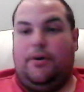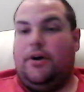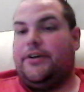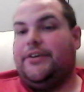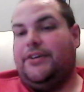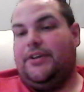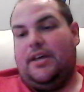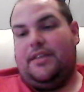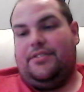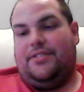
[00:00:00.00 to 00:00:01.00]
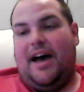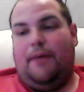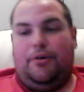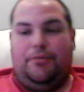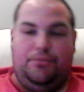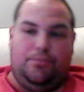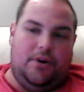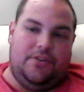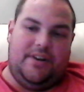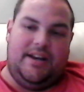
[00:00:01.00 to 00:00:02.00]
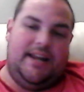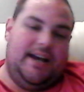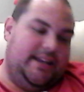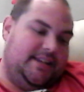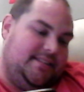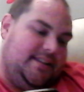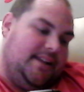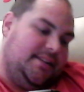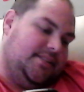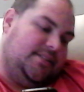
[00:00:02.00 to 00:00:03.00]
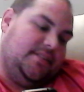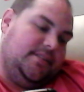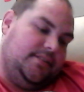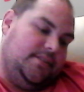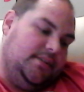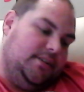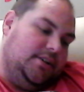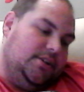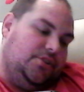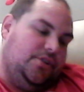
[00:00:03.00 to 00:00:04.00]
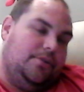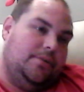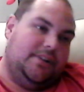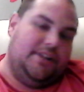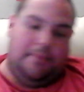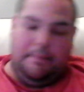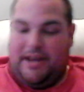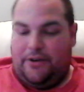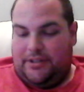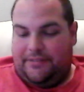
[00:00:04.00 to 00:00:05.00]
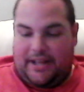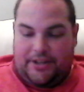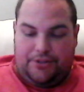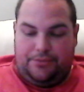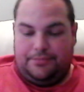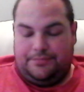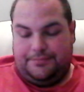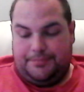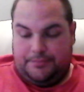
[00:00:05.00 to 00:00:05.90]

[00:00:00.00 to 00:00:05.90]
You're not wrong. That one was worth 9 cents. So a little bit better on the value.